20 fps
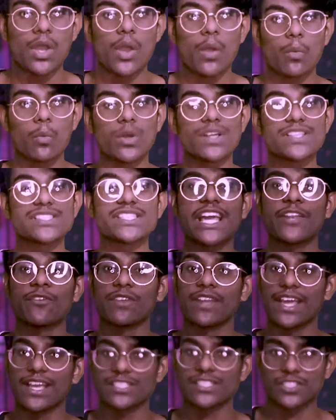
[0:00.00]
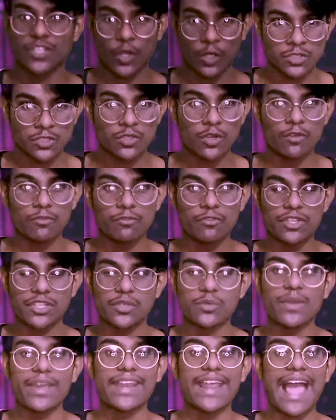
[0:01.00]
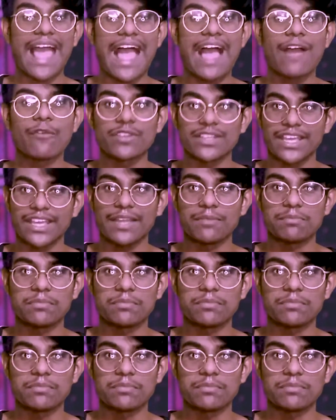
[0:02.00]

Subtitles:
what SendWin has got to offer you and how it can